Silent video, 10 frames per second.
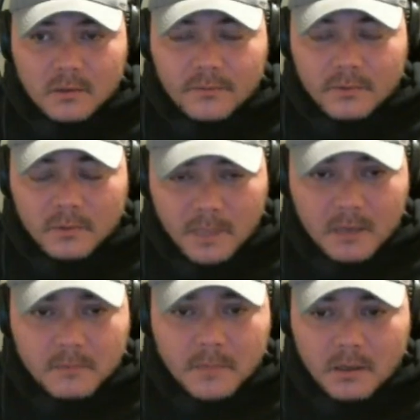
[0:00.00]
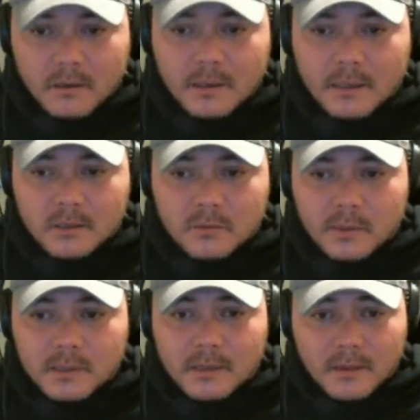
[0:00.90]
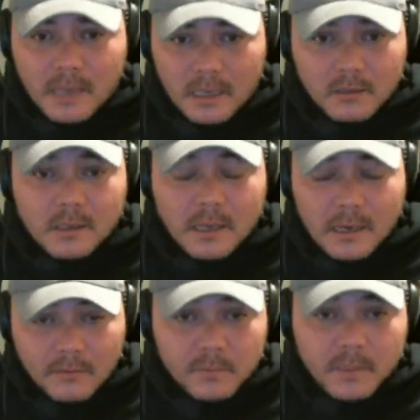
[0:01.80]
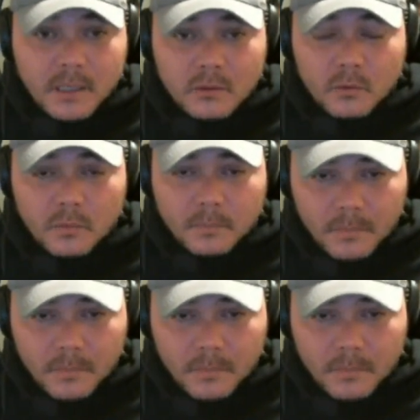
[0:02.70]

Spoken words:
from the bottom of my heart, I just want to say thank you to everybody who